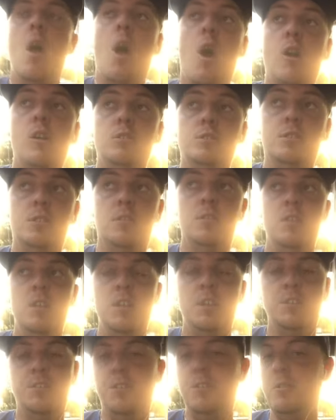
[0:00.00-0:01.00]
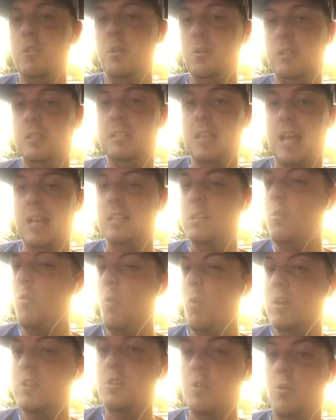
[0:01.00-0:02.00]
Also, you know exactly
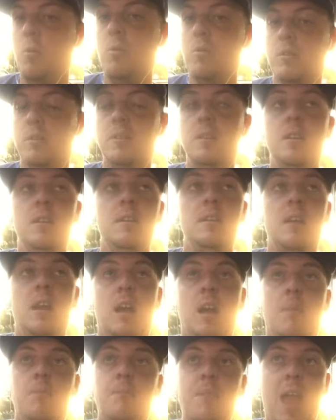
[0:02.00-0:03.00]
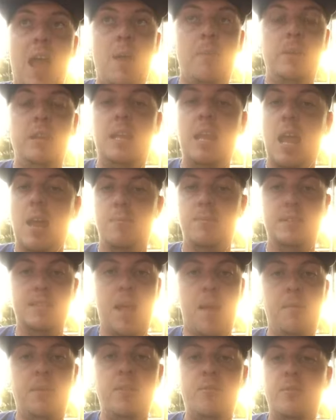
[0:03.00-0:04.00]
what to order, how many cabinets,
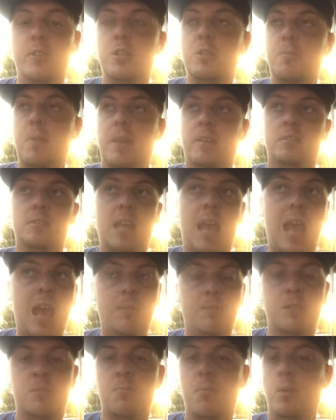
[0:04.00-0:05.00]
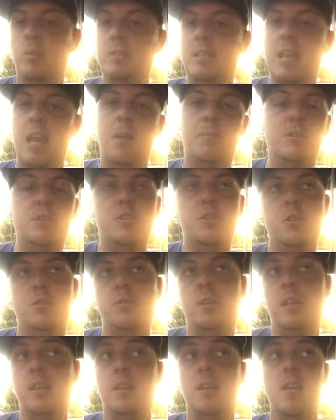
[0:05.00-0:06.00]
how many finished panels, how much molding, how much toe
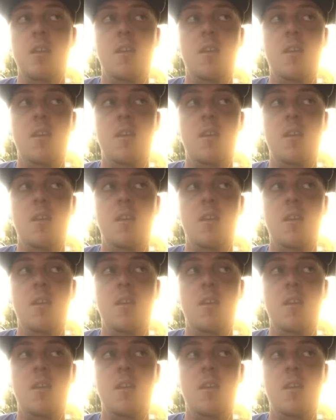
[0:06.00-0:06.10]
kick,